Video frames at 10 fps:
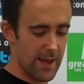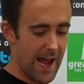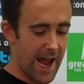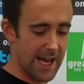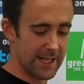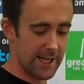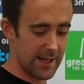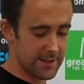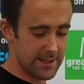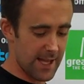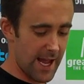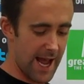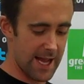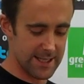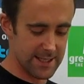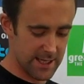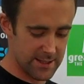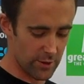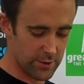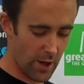hand. It's
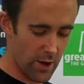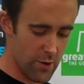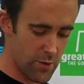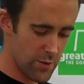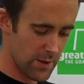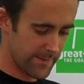got no